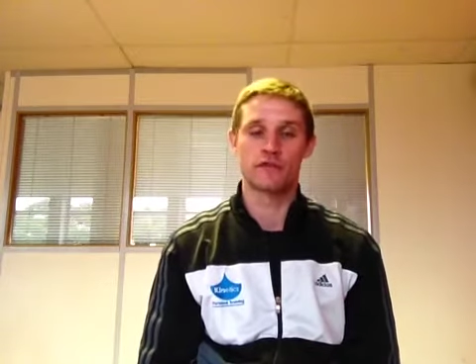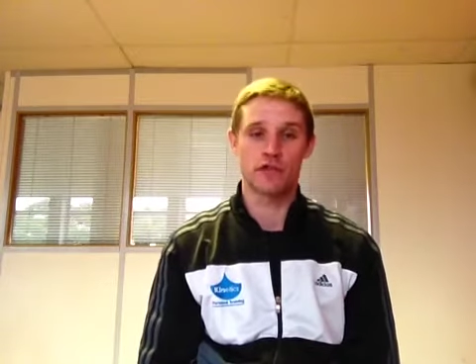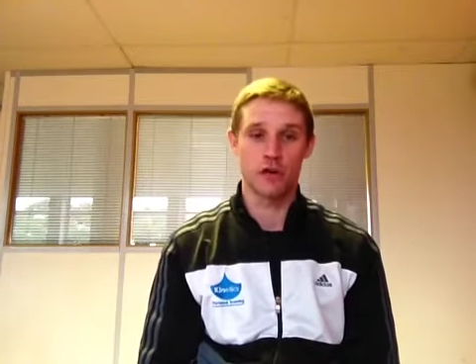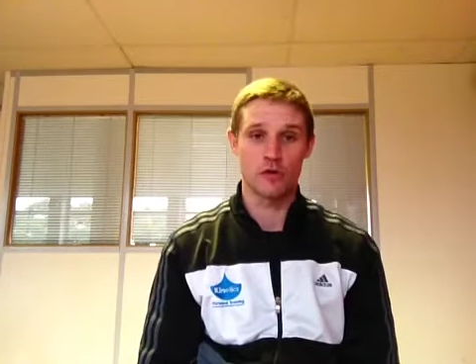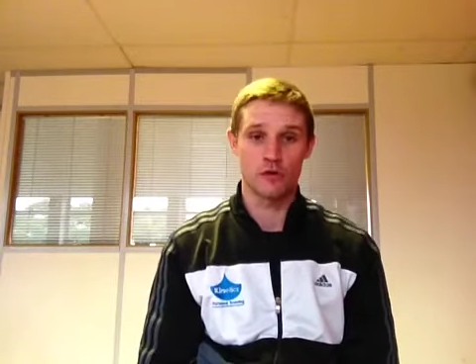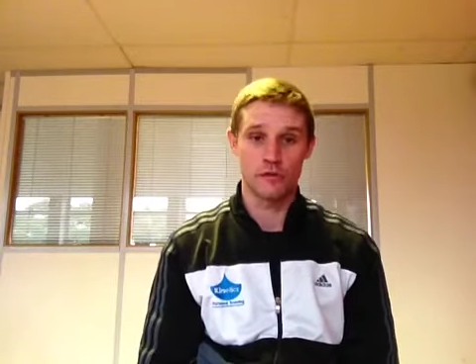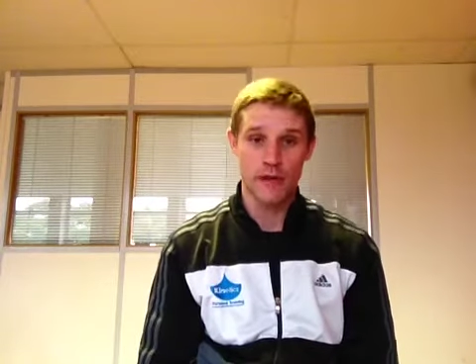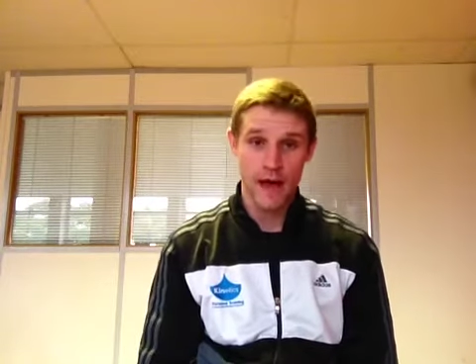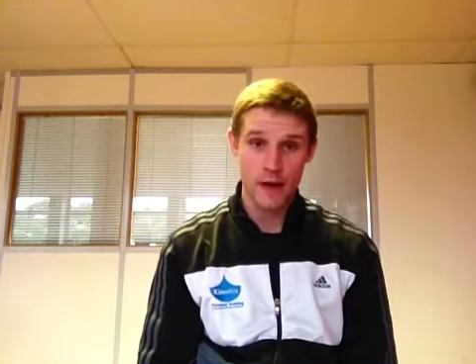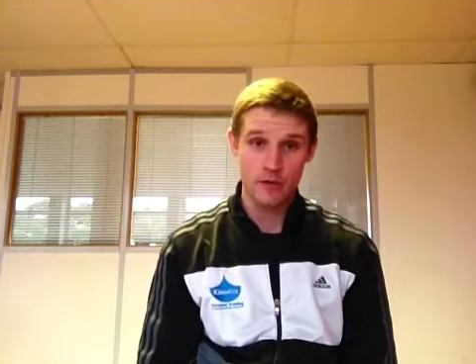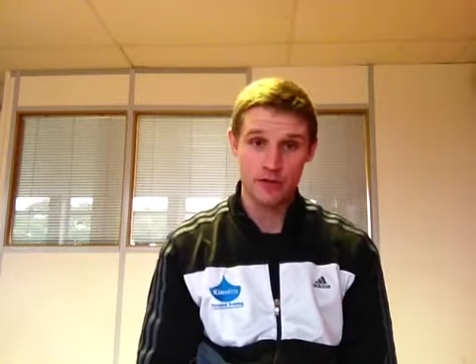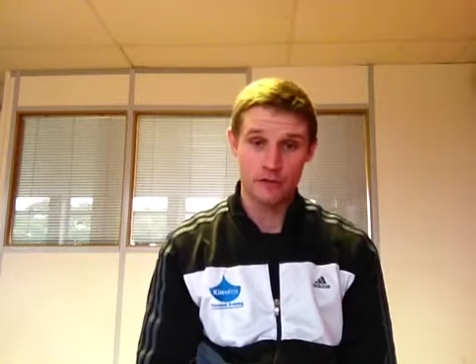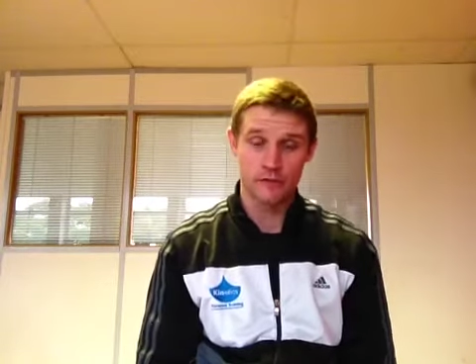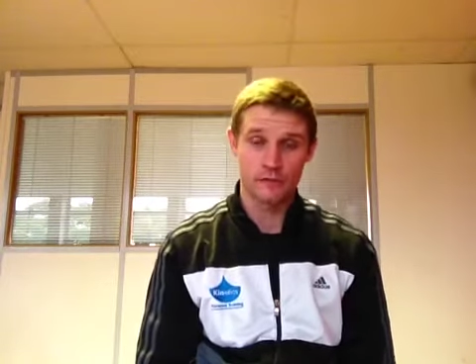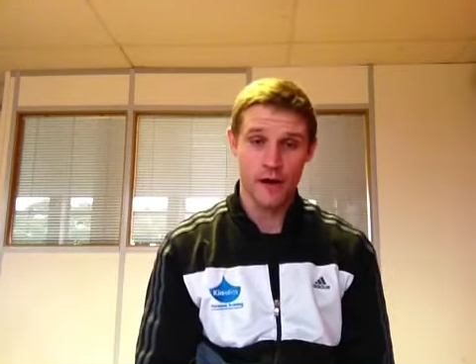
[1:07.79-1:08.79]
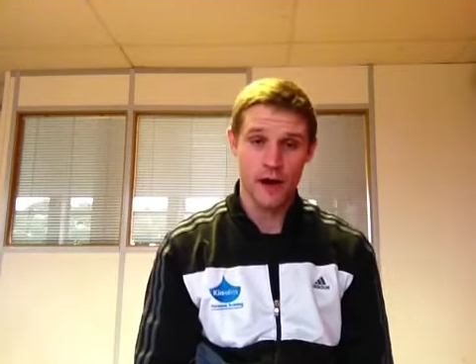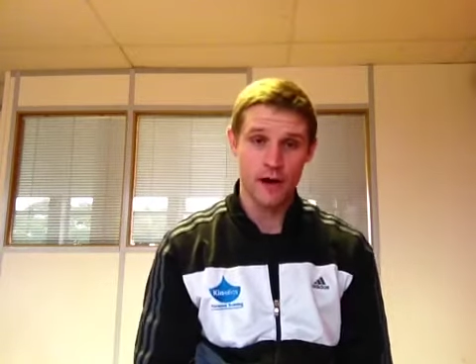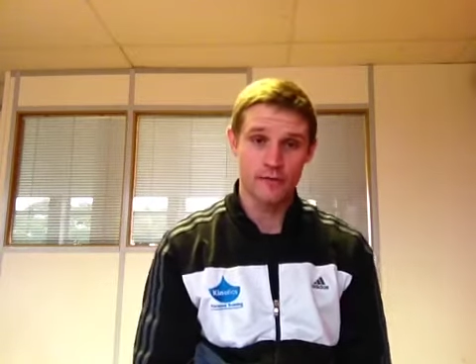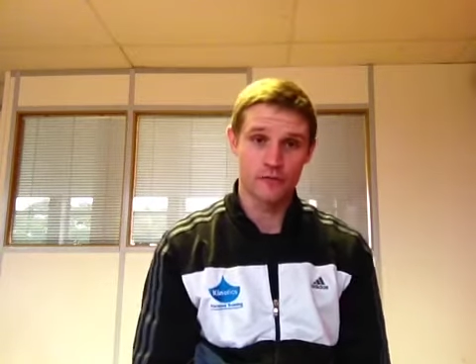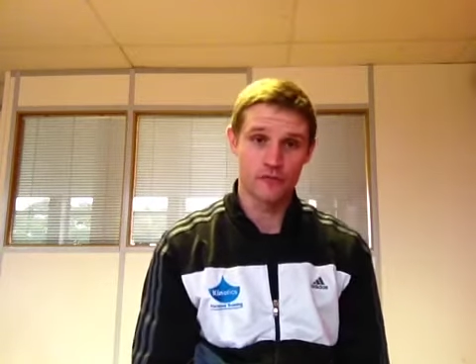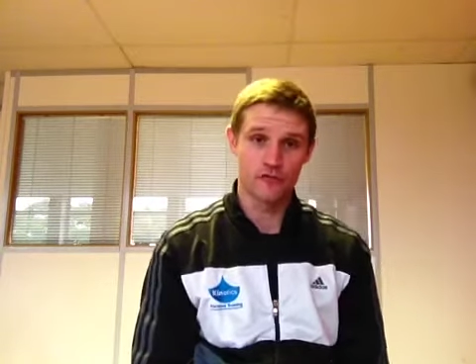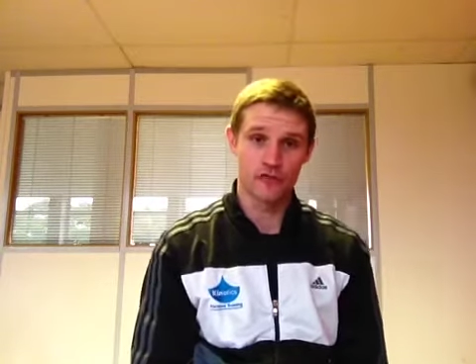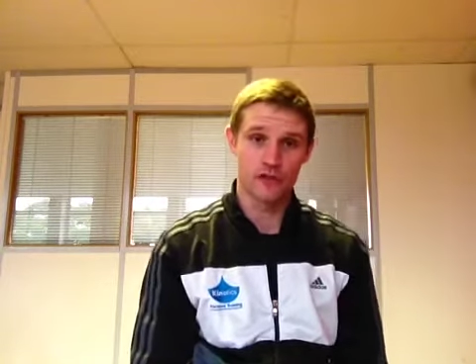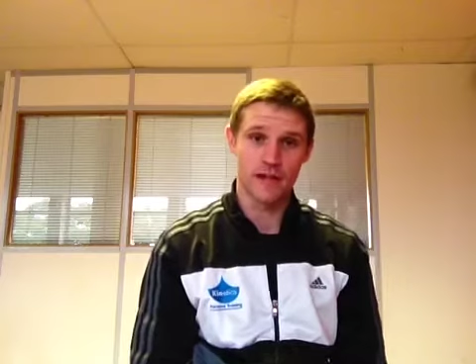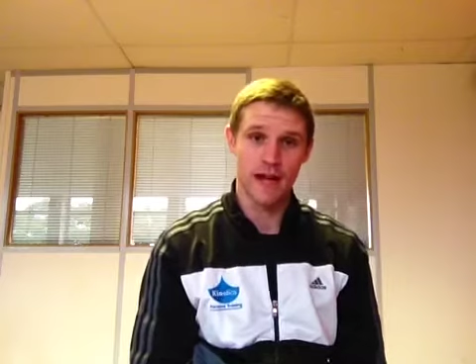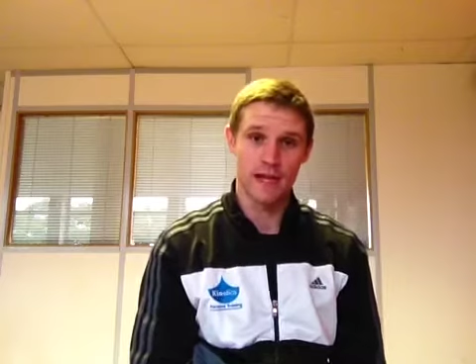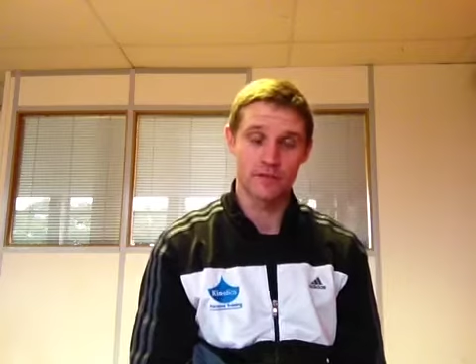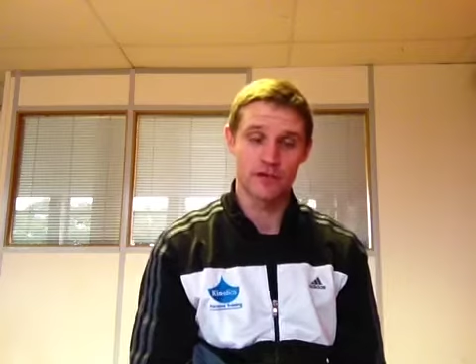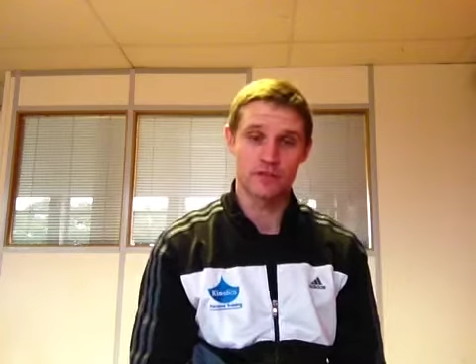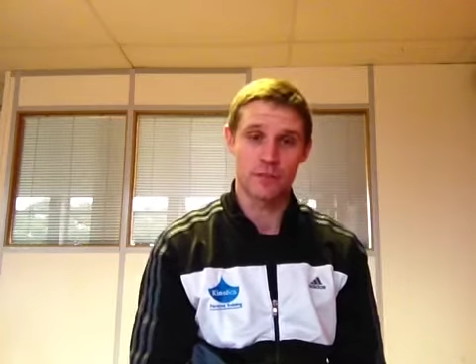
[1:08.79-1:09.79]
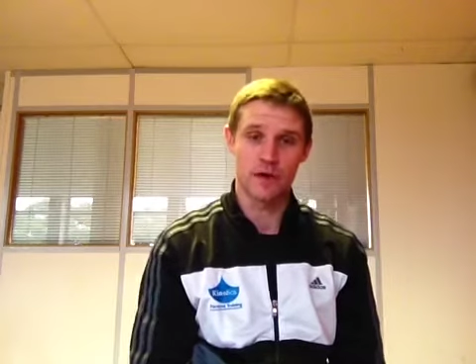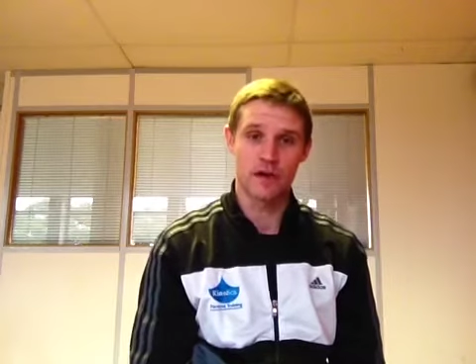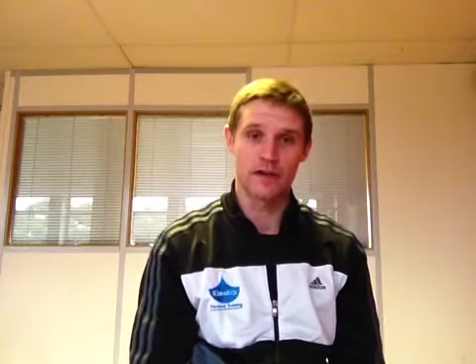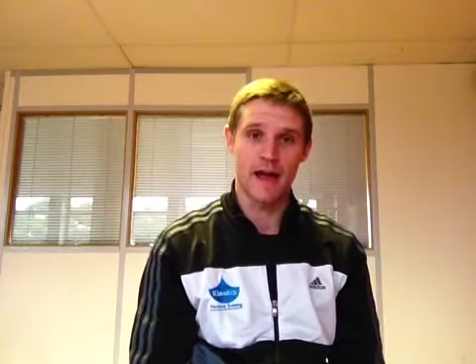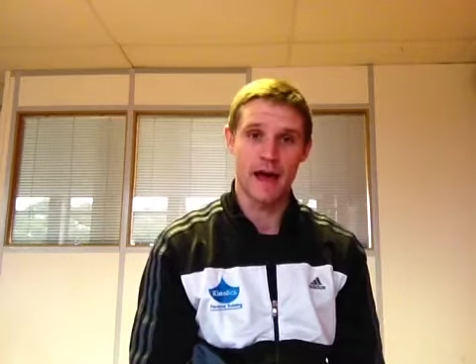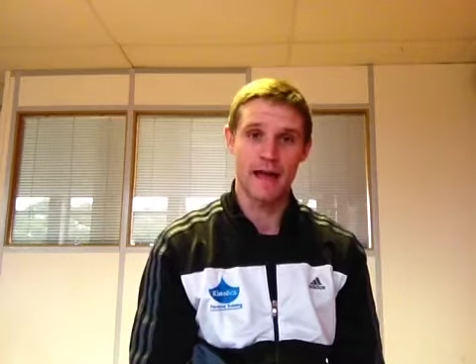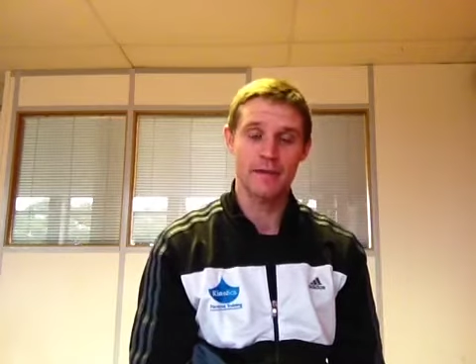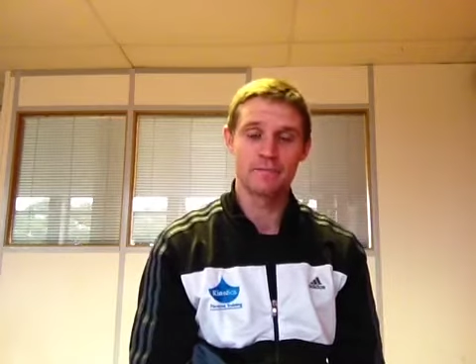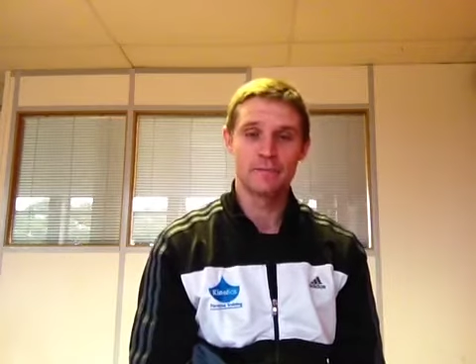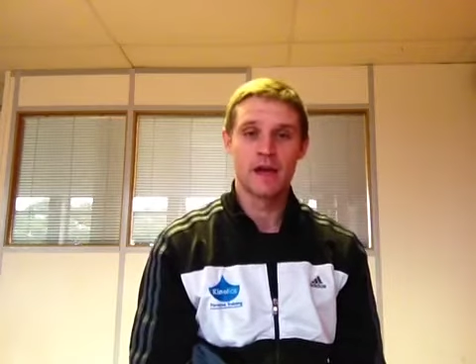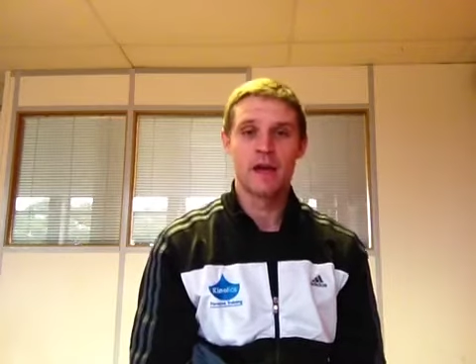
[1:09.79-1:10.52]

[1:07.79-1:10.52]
2,500 calories per day.